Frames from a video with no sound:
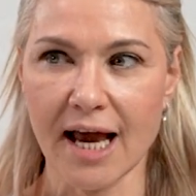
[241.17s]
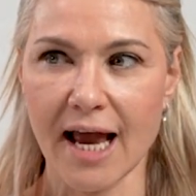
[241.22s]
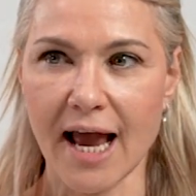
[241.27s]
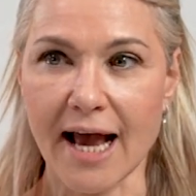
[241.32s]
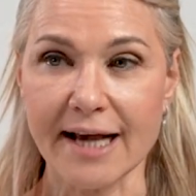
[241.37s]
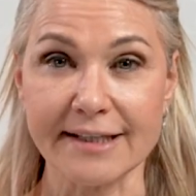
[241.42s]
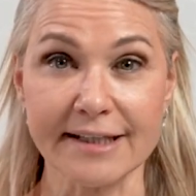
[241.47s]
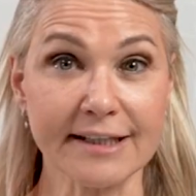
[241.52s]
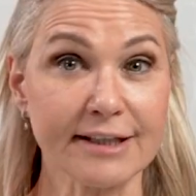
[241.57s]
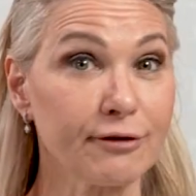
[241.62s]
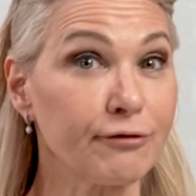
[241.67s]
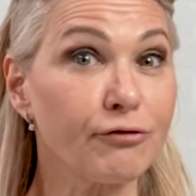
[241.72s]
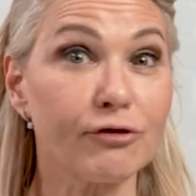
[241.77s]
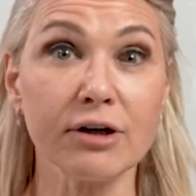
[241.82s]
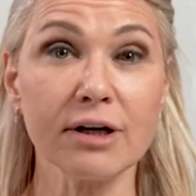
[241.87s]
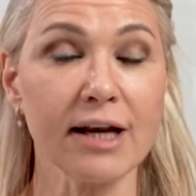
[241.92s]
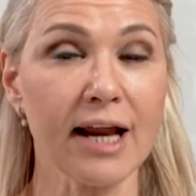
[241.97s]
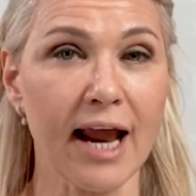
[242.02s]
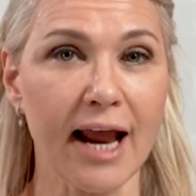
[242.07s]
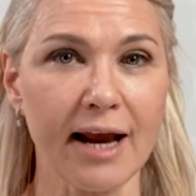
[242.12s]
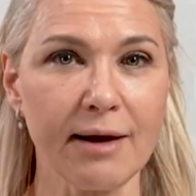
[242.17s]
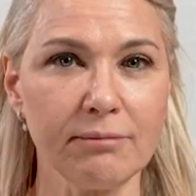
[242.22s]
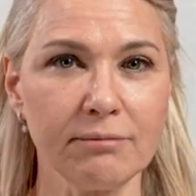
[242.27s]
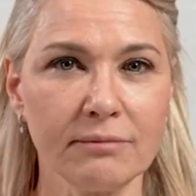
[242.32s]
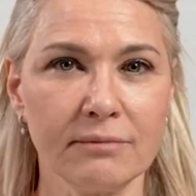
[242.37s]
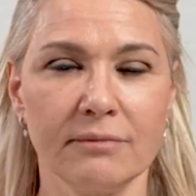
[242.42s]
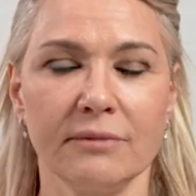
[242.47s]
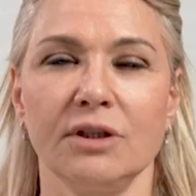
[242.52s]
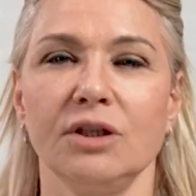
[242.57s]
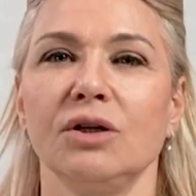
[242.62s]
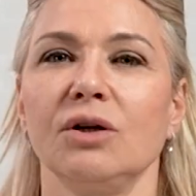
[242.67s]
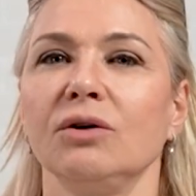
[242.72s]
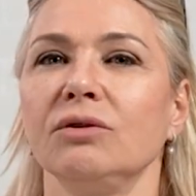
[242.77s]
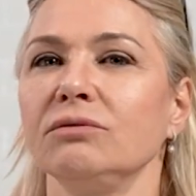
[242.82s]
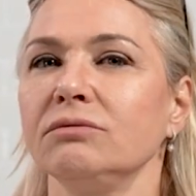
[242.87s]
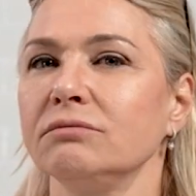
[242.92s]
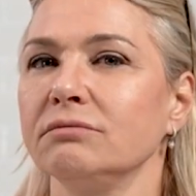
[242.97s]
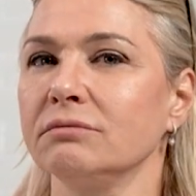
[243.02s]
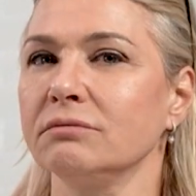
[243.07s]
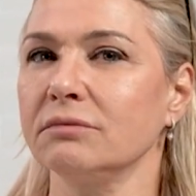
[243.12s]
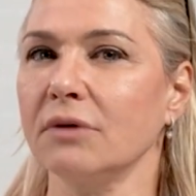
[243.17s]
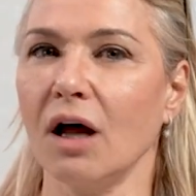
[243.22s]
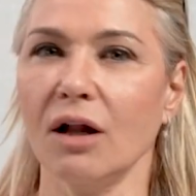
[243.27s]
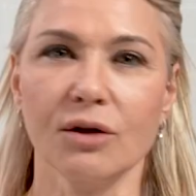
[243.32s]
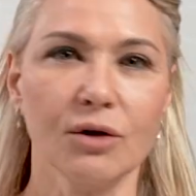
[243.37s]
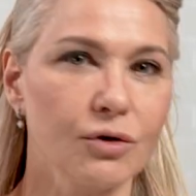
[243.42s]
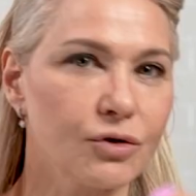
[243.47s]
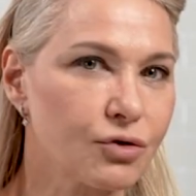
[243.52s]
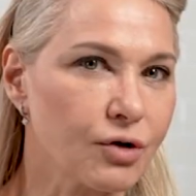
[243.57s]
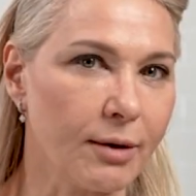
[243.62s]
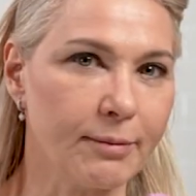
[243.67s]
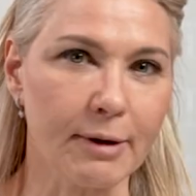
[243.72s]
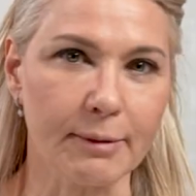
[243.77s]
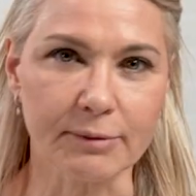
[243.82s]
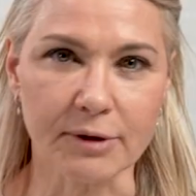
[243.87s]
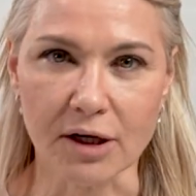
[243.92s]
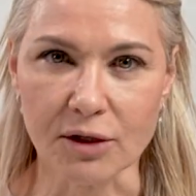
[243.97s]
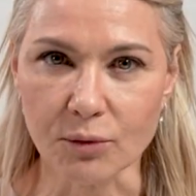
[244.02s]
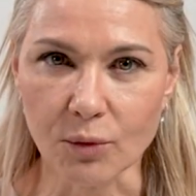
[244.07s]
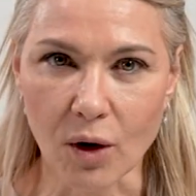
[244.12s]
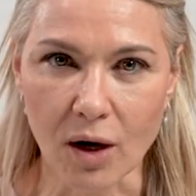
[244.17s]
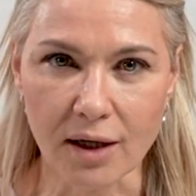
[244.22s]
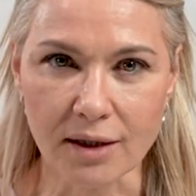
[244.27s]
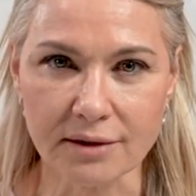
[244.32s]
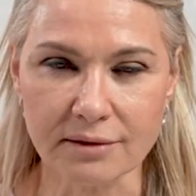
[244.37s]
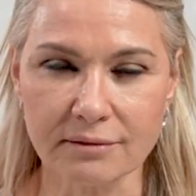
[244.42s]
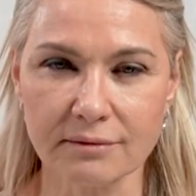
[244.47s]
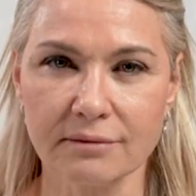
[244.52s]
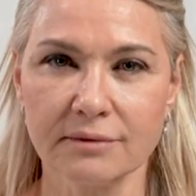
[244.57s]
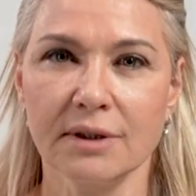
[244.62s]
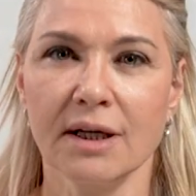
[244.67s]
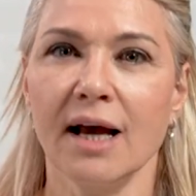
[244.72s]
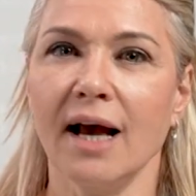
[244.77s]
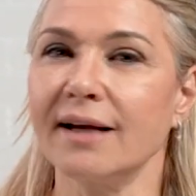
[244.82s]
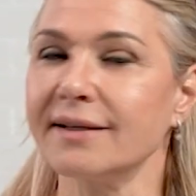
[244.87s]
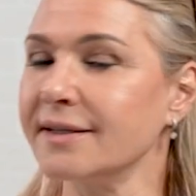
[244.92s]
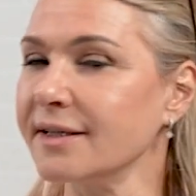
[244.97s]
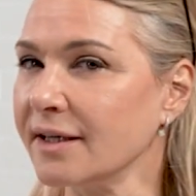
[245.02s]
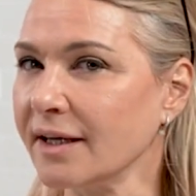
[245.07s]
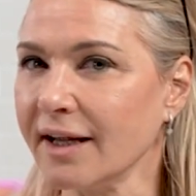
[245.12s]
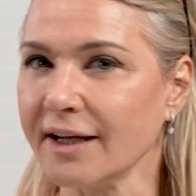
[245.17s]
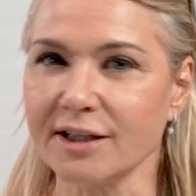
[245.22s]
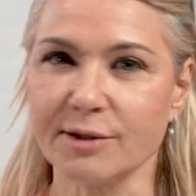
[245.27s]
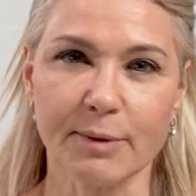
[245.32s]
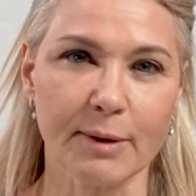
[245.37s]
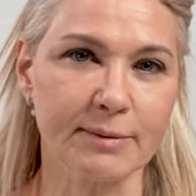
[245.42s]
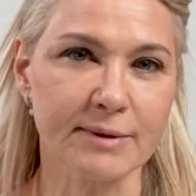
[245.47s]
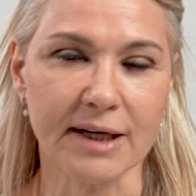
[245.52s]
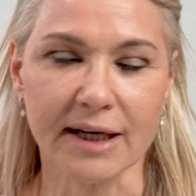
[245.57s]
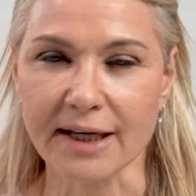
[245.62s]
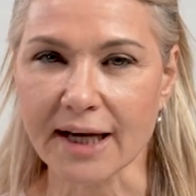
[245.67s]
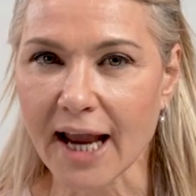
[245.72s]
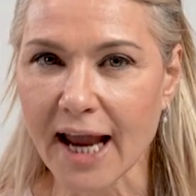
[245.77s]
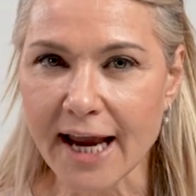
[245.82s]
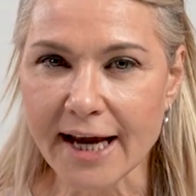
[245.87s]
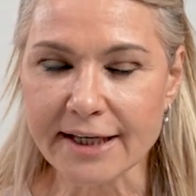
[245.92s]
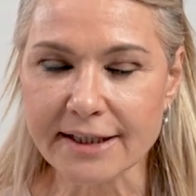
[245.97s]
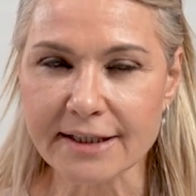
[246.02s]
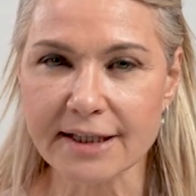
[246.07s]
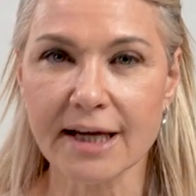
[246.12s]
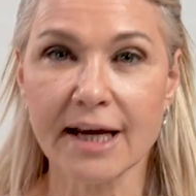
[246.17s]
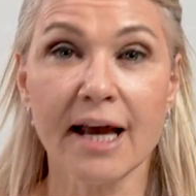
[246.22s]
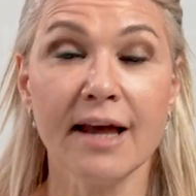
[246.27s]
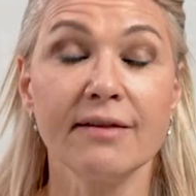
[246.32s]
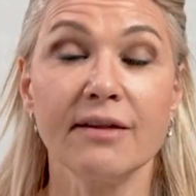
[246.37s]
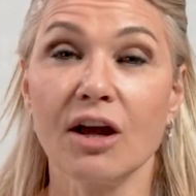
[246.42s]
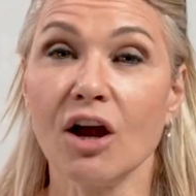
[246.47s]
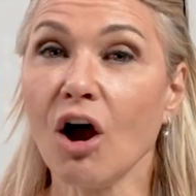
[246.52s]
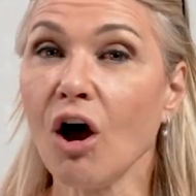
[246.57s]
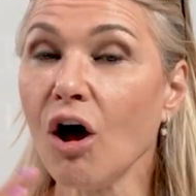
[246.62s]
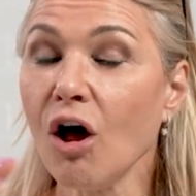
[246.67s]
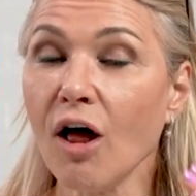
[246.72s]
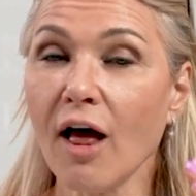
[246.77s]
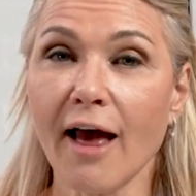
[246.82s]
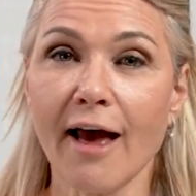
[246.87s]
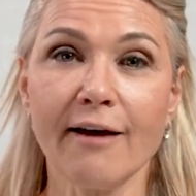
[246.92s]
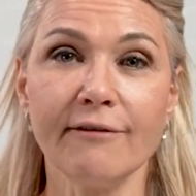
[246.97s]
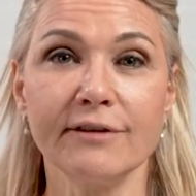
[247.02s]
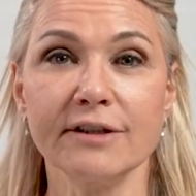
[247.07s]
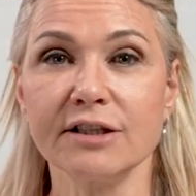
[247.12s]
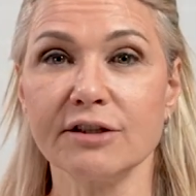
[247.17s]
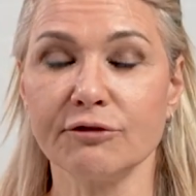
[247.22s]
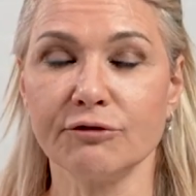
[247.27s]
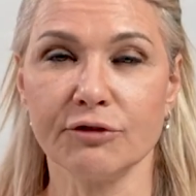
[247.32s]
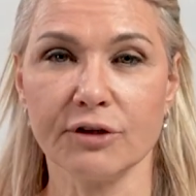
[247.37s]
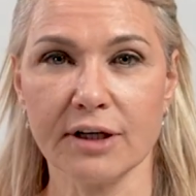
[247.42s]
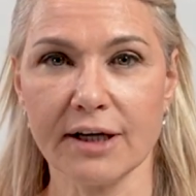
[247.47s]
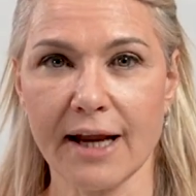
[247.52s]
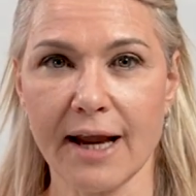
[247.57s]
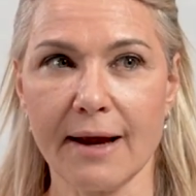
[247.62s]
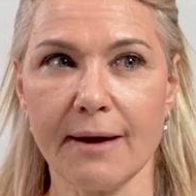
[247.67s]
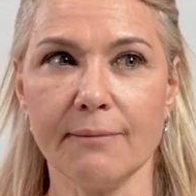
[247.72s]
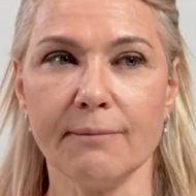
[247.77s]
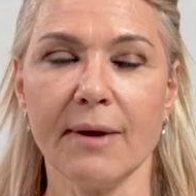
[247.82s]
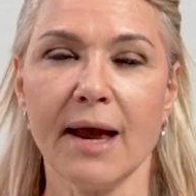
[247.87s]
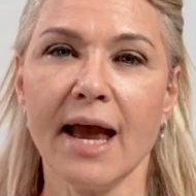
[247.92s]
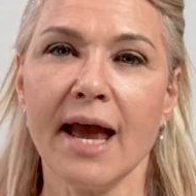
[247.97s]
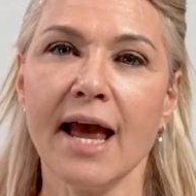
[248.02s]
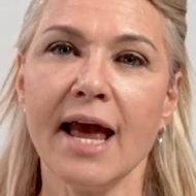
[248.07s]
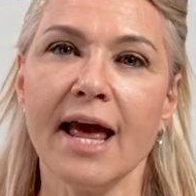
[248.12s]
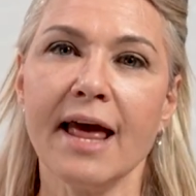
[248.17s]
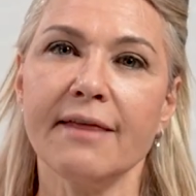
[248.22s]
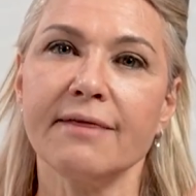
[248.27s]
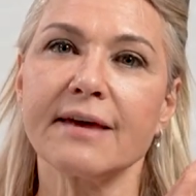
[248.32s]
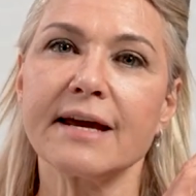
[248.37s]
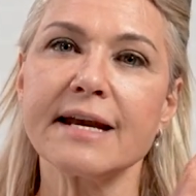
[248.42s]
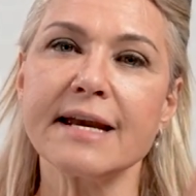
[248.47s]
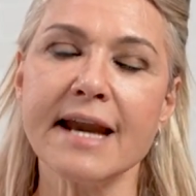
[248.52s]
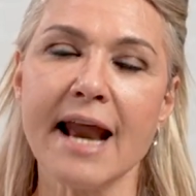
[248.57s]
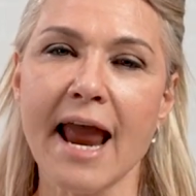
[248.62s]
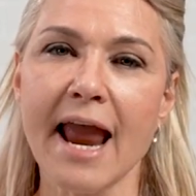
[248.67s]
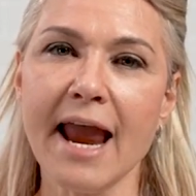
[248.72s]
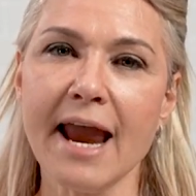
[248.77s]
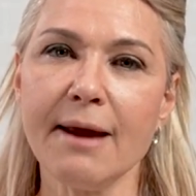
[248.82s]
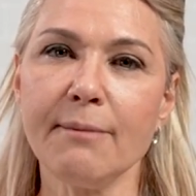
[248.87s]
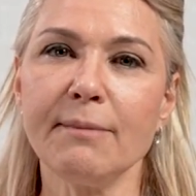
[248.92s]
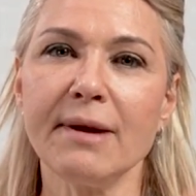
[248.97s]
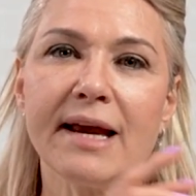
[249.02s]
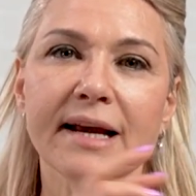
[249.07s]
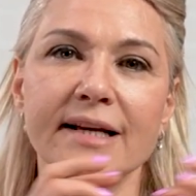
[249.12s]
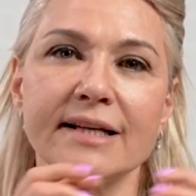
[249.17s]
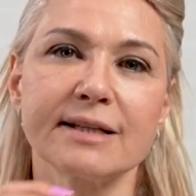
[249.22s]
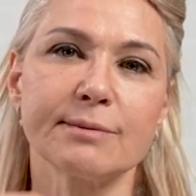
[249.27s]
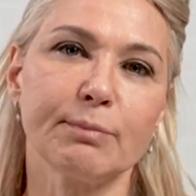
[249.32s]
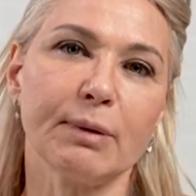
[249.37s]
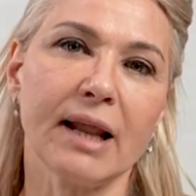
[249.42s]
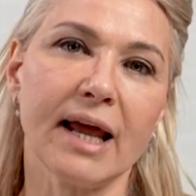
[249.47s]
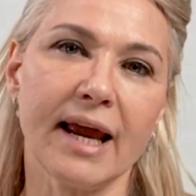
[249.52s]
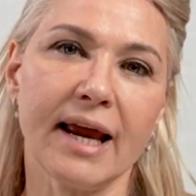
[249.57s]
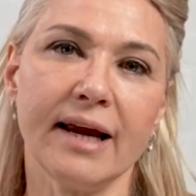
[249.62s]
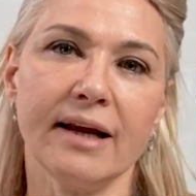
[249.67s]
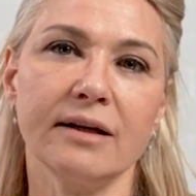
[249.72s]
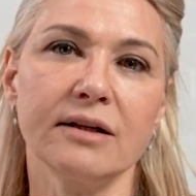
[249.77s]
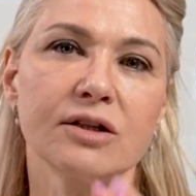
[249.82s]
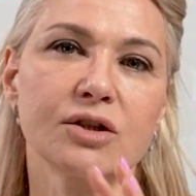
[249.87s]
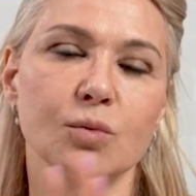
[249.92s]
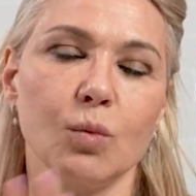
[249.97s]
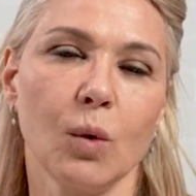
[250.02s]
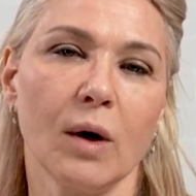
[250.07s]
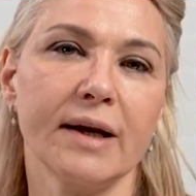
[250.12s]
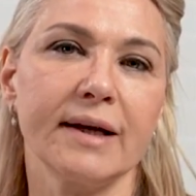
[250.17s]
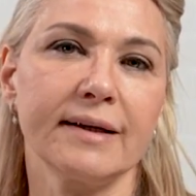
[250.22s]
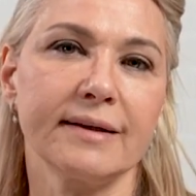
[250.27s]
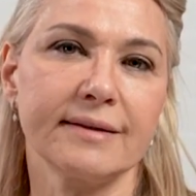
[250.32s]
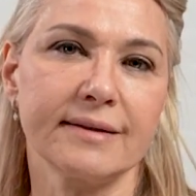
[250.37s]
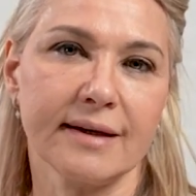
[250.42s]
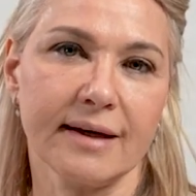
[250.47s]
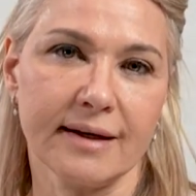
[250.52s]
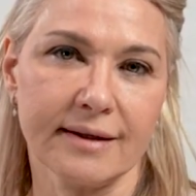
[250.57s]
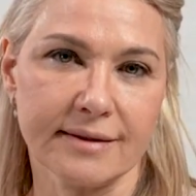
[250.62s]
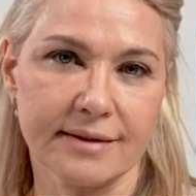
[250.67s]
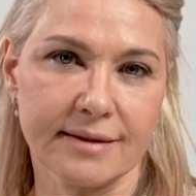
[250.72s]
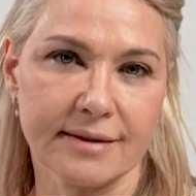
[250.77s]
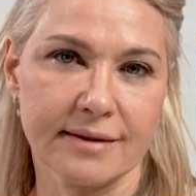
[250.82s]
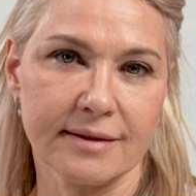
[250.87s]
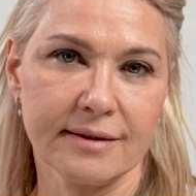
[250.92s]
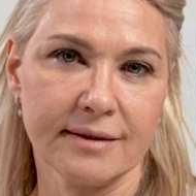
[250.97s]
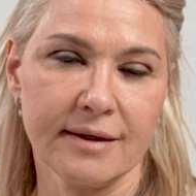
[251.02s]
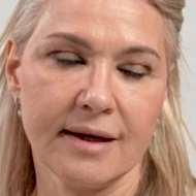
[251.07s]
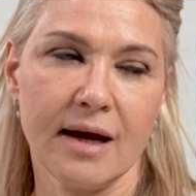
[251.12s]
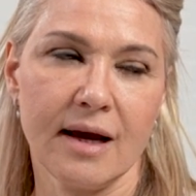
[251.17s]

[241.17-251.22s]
has a different name, oligotripeptide 1, acetylhexapeptide 8. They all have a different name. The name explains what it does,